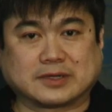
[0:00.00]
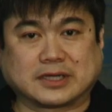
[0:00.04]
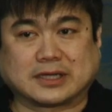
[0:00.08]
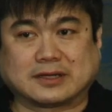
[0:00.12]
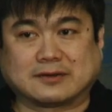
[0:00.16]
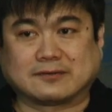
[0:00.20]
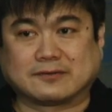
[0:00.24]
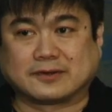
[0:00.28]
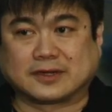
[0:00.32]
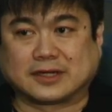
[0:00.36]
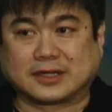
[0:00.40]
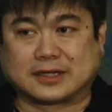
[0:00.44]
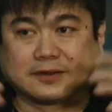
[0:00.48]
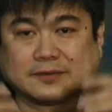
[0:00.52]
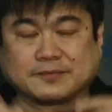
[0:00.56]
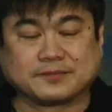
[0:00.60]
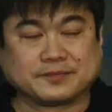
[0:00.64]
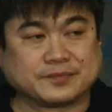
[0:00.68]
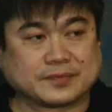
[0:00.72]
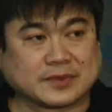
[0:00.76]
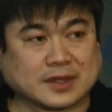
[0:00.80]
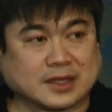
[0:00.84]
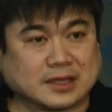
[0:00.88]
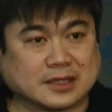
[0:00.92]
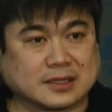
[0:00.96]
have uh,
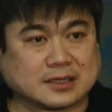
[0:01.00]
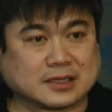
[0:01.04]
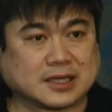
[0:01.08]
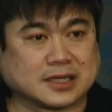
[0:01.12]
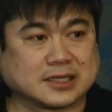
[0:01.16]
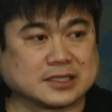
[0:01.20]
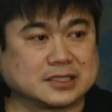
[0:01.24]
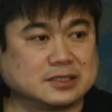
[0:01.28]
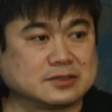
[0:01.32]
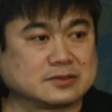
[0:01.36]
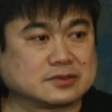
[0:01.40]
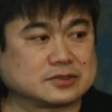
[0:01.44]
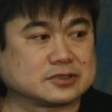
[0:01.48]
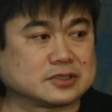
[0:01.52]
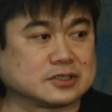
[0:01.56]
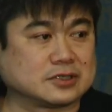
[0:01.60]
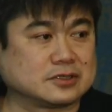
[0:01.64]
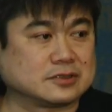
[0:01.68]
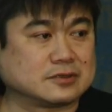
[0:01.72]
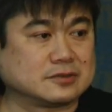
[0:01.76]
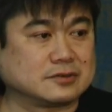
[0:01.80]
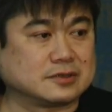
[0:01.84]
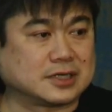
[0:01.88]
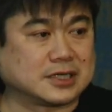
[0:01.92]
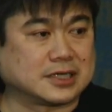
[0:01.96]
90 or
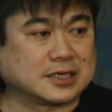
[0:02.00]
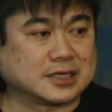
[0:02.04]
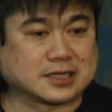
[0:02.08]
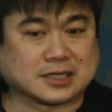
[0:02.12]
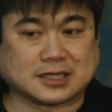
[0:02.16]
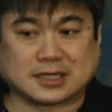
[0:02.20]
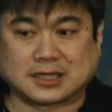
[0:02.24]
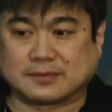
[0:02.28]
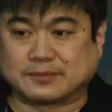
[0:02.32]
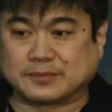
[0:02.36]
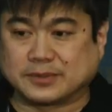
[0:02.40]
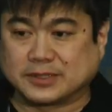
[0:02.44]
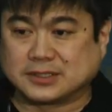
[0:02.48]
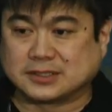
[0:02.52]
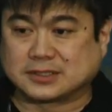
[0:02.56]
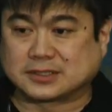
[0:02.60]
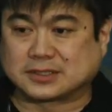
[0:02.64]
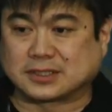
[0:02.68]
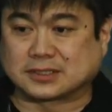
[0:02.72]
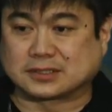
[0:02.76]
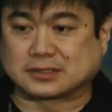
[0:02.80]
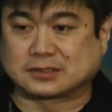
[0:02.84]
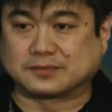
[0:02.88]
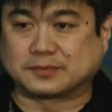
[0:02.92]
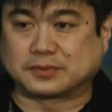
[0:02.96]
so uh, companies
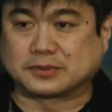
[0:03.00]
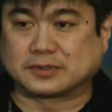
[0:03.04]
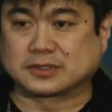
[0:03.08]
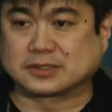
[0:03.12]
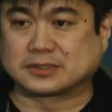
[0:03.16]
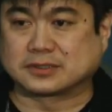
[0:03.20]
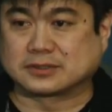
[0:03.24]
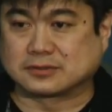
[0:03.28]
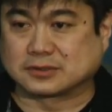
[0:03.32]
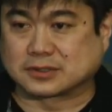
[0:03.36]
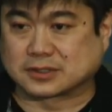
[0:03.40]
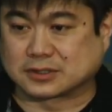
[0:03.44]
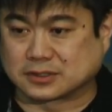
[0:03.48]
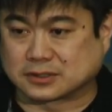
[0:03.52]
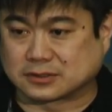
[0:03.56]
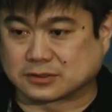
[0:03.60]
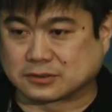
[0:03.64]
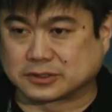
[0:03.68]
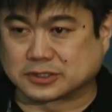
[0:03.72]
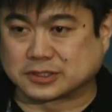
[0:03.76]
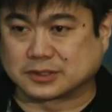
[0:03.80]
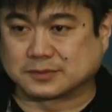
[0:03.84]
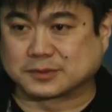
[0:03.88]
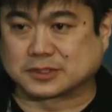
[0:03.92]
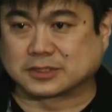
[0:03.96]
that support us through
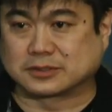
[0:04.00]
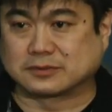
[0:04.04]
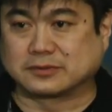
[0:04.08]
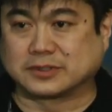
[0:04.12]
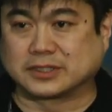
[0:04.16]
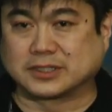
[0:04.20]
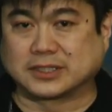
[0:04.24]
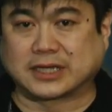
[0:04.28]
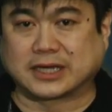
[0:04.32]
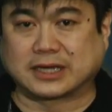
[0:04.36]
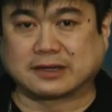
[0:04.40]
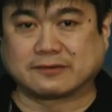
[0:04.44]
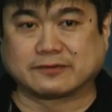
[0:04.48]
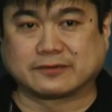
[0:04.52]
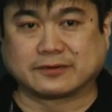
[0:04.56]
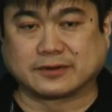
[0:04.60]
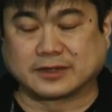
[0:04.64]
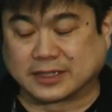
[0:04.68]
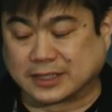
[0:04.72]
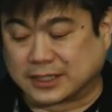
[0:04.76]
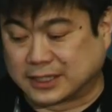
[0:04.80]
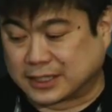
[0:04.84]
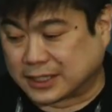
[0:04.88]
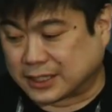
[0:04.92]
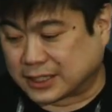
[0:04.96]
consortiums. So we have
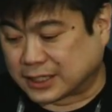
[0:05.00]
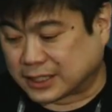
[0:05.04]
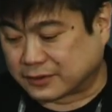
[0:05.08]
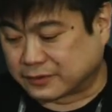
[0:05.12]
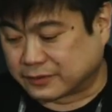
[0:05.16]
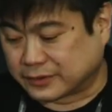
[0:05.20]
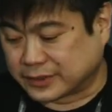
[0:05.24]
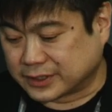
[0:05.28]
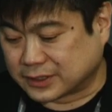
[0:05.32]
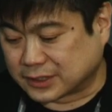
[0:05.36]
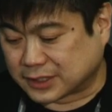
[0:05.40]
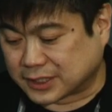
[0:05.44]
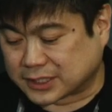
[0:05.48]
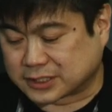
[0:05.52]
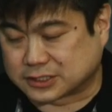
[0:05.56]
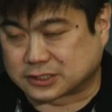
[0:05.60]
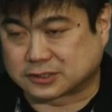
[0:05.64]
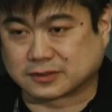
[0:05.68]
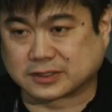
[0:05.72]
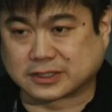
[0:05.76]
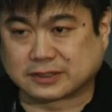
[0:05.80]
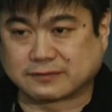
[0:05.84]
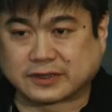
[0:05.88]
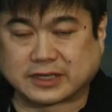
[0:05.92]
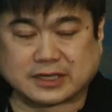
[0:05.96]
a real
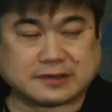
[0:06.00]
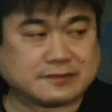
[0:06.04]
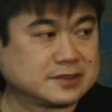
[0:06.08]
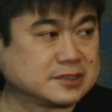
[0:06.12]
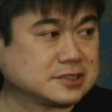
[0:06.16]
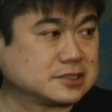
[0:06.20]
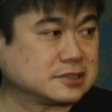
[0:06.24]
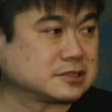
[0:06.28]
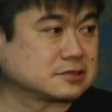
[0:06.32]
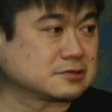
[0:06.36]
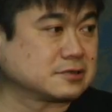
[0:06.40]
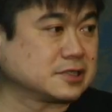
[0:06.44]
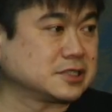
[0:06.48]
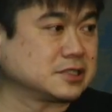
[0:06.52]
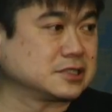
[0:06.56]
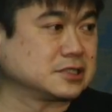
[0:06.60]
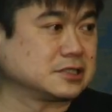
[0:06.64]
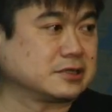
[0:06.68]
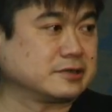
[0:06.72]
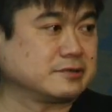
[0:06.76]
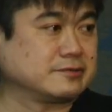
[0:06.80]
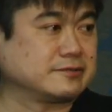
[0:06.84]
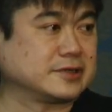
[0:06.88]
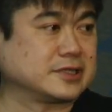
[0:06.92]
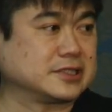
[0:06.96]
luxury of having
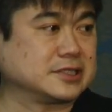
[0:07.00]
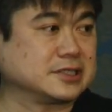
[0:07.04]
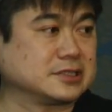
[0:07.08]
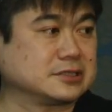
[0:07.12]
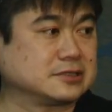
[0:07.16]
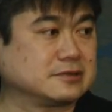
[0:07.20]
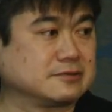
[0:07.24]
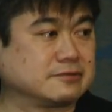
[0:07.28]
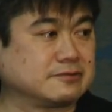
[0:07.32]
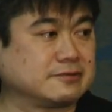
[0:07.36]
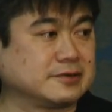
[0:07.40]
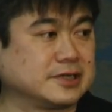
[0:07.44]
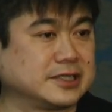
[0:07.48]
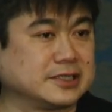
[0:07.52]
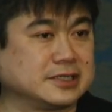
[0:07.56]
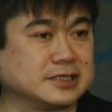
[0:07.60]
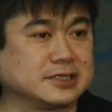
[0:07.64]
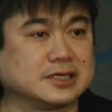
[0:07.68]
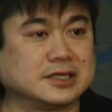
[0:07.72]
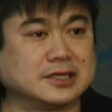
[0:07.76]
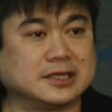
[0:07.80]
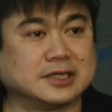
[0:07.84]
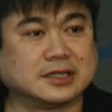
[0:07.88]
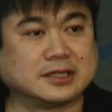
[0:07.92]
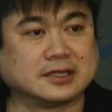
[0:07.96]
discretionary funding to fund
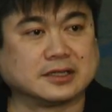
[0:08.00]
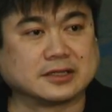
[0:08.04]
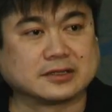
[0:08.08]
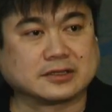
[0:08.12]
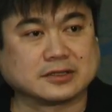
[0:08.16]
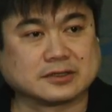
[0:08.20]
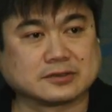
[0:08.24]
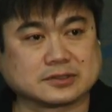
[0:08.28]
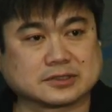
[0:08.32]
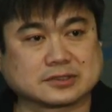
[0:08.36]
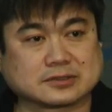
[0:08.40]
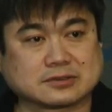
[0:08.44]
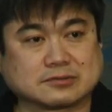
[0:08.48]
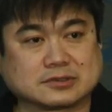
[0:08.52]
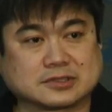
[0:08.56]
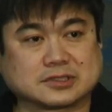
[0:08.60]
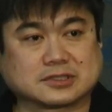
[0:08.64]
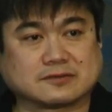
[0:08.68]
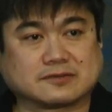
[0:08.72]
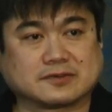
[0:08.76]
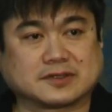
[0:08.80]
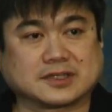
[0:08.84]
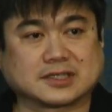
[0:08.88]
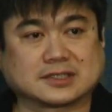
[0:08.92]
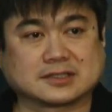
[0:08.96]
those sorts
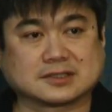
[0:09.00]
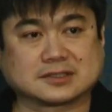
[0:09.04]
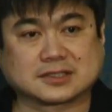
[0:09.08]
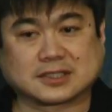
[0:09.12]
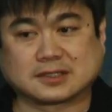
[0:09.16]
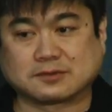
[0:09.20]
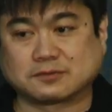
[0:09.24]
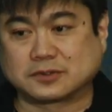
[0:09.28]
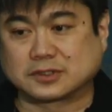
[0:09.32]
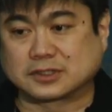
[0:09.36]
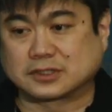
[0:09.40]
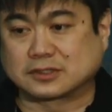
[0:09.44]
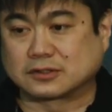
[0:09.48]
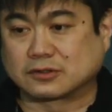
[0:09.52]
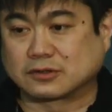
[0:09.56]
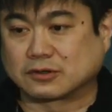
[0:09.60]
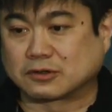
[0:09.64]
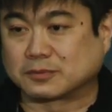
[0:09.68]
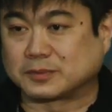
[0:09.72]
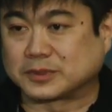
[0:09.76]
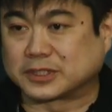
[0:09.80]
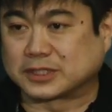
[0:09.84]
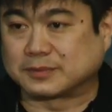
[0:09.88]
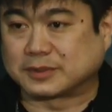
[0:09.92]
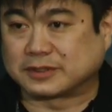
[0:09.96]
of things that wouldn't
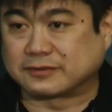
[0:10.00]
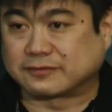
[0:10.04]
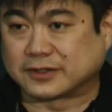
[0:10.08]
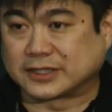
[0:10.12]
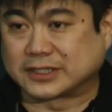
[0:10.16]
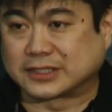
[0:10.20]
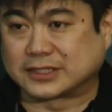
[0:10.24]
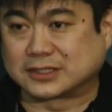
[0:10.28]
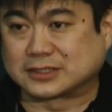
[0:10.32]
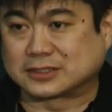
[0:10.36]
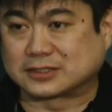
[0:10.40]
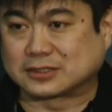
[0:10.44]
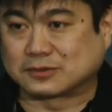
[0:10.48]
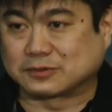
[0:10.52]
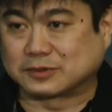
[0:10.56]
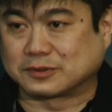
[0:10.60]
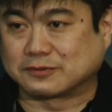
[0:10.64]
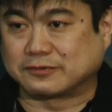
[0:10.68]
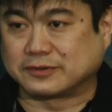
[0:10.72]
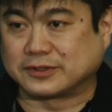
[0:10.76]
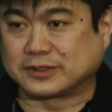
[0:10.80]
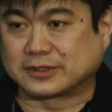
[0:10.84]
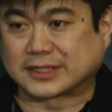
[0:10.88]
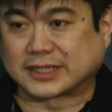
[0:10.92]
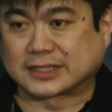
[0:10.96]
normally be funded. So we
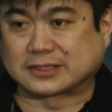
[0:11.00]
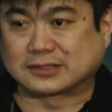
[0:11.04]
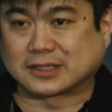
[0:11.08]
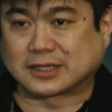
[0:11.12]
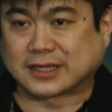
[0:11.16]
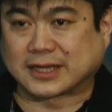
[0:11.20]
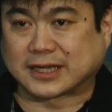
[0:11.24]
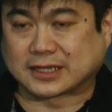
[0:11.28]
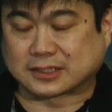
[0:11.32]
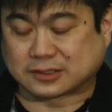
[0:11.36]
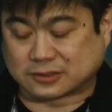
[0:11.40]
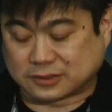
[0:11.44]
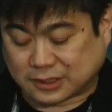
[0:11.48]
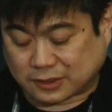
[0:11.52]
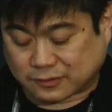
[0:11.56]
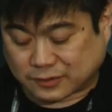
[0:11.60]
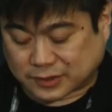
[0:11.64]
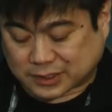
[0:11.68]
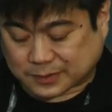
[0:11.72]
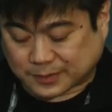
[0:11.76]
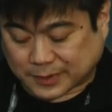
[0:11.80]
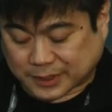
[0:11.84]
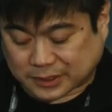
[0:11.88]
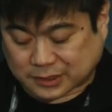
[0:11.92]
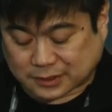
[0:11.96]
feel that's actually our
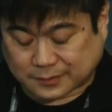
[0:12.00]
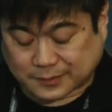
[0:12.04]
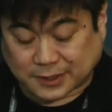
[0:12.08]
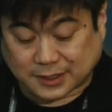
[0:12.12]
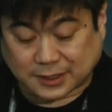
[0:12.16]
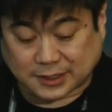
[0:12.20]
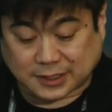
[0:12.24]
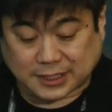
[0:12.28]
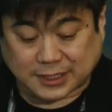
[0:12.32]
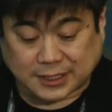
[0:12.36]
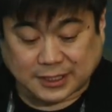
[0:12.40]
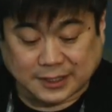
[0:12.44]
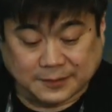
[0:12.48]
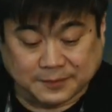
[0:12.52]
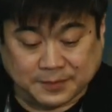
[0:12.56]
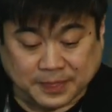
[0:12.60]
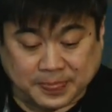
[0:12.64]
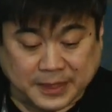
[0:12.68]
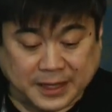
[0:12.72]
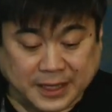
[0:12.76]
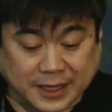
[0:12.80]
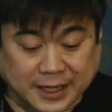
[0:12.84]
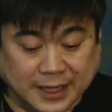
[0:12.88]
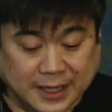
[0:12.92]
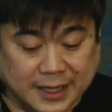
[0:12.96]
responsibility.
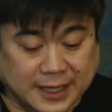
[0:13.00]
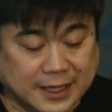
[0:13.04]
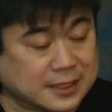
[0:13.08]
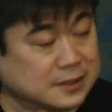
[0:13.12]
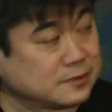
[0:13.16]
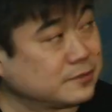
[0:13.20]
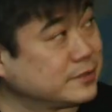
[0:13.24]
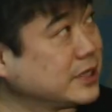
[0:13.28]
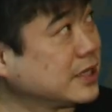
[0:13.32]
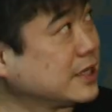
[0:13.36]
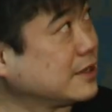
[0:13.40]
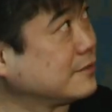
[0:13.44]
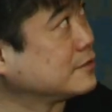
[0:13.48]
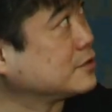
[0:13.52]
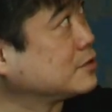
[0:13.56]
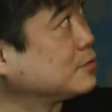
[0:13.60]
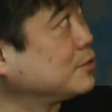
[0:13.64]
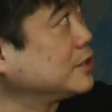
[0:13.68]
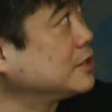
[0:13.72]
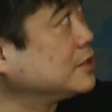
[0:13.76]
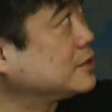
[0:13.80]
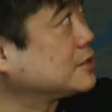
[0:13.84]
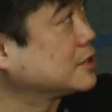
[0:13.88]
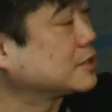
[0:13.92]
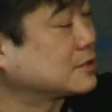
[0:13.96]
And we have
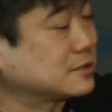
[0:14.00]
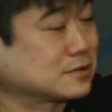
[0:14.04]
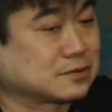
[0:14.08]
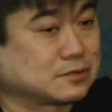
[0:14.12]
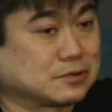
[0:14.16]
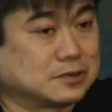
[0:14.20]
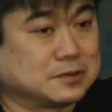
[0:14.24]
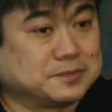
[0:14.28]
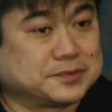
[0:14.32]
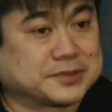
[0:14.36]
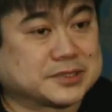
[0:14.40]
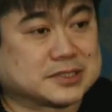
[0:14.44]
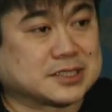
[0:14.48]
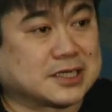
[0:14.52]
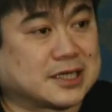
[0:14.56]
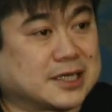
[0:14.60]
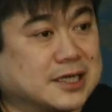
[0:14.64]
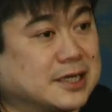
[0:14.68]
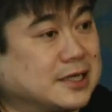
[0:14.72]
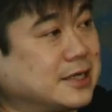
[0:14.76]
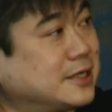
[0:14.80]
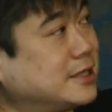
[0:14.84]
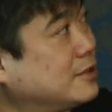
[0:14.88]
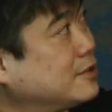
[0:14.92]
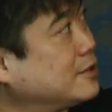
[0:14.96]
26 groups.
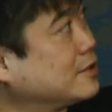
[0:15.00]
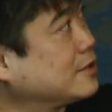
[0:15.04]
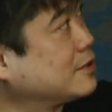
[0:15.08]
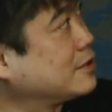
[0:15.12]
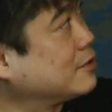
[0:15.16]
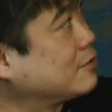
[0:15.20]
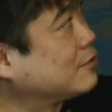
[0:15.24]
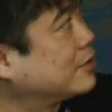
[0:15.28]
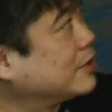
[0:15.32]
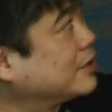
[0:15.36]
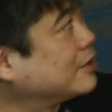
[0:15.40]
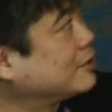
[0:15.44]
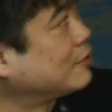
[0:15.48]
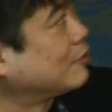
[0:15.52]
Uh, they're in